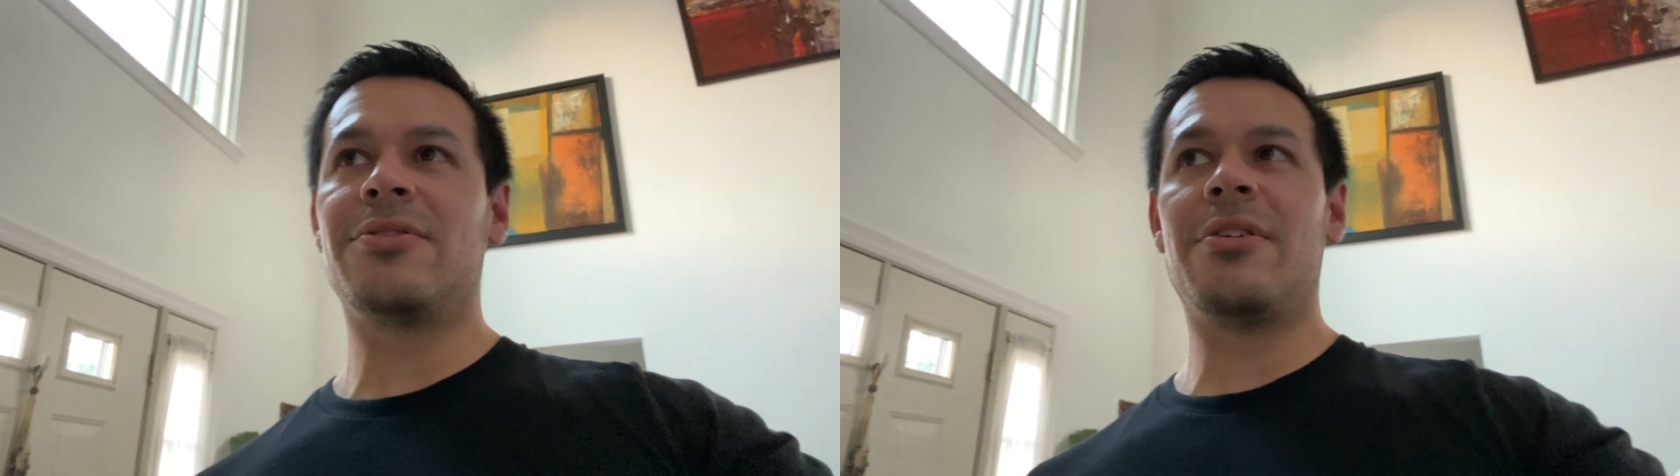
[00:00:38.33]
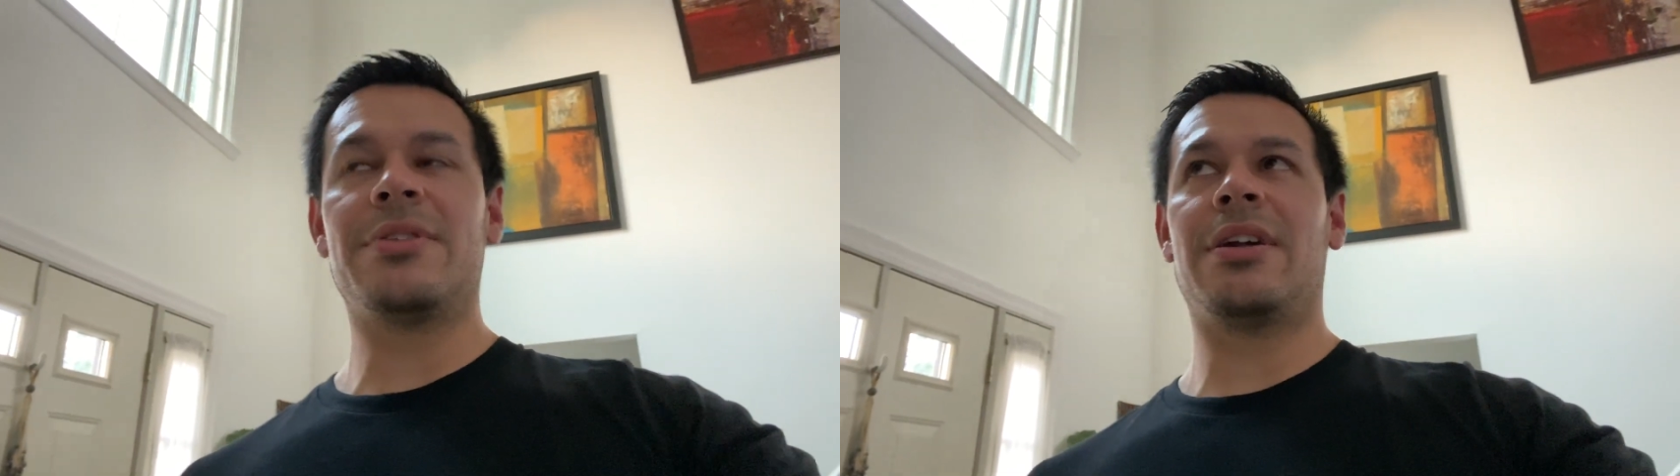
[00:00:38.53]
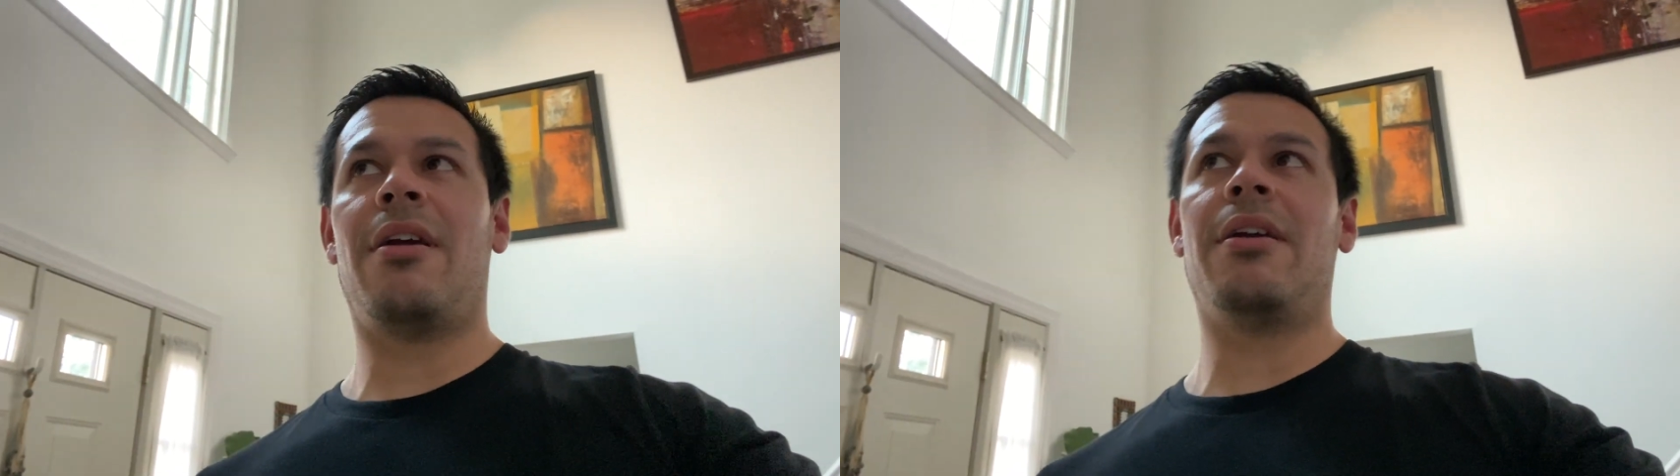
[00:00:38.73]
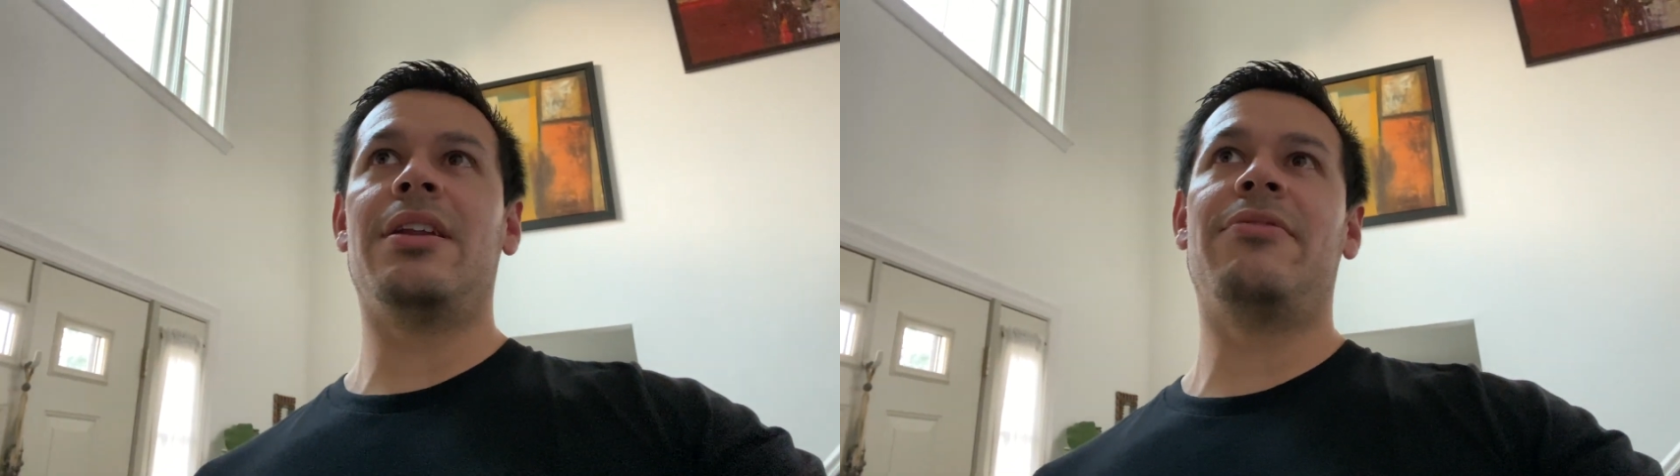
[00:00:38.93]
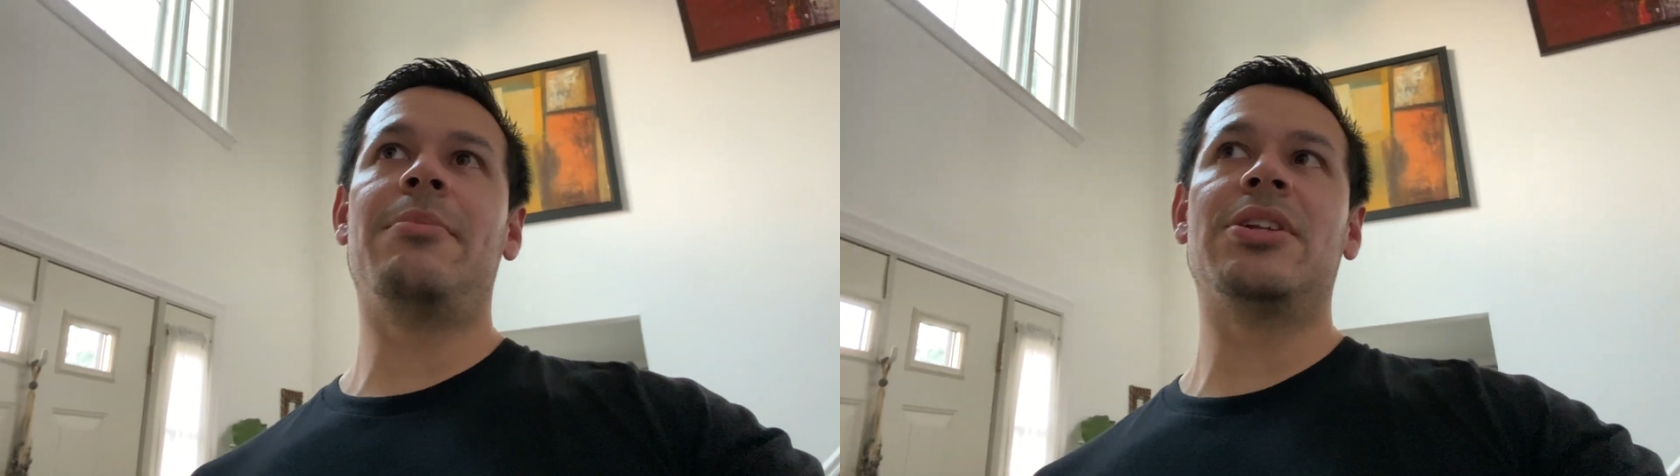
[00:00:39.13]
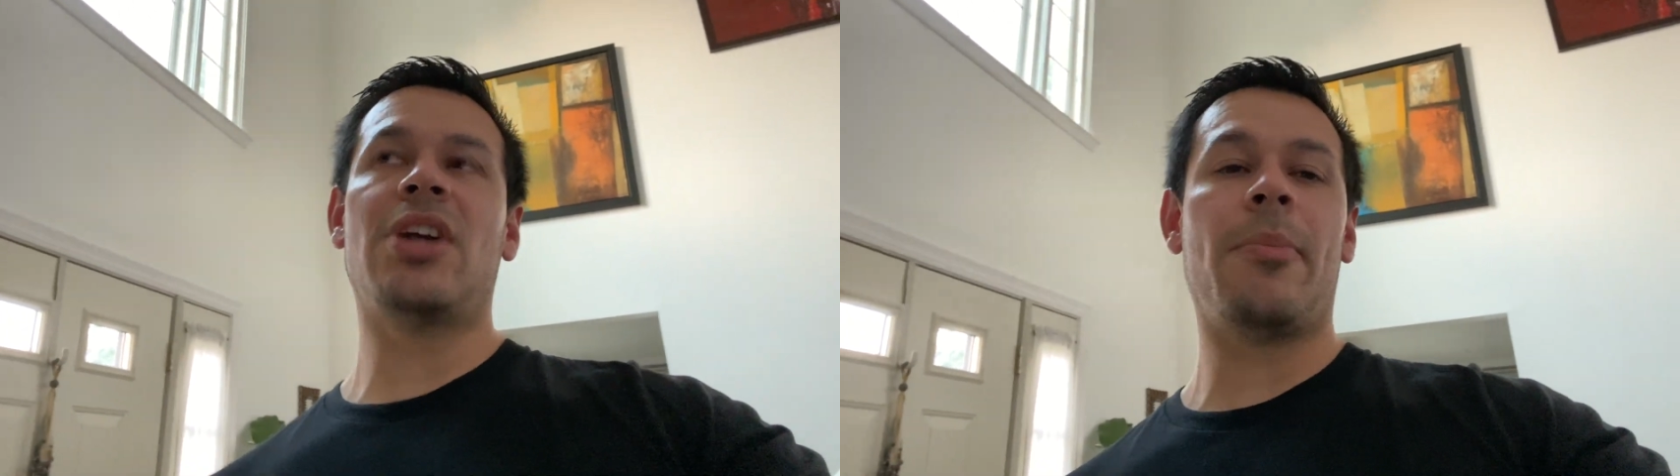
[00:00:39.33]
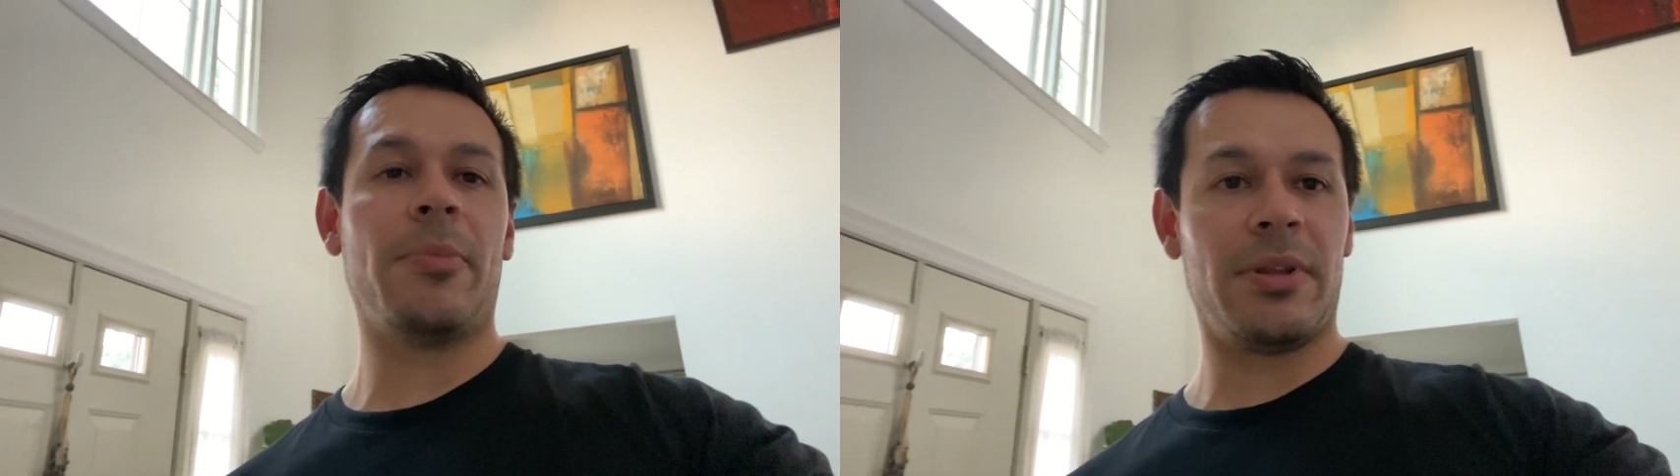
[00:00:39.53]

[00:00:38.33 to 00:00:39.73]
So I was like, all right, if I'm gonna chop up